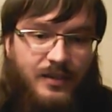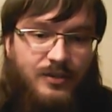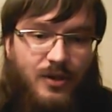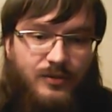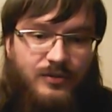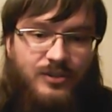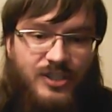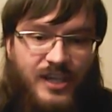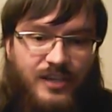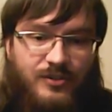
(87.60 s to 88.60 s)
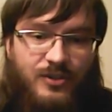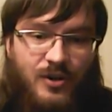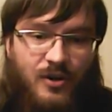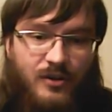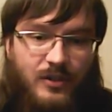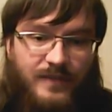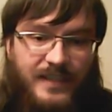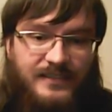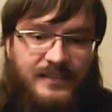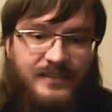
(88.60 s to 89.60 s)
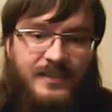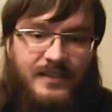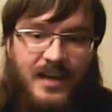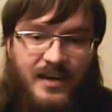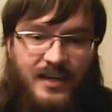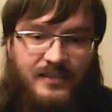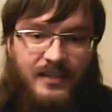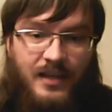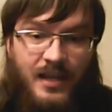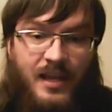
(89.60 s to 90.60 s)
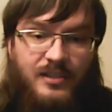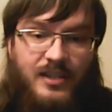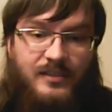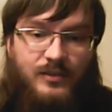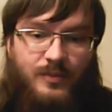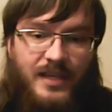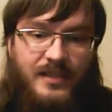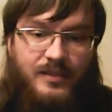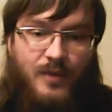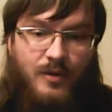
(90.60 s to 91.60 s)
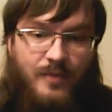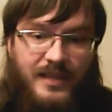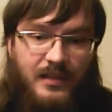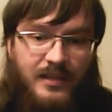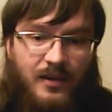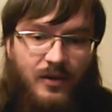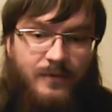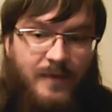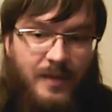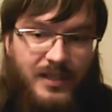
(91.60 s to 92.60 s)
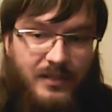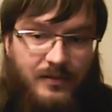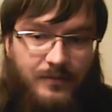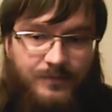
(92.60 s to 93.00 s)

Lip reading: Don't change core of existing character just to make it more manly or feminine.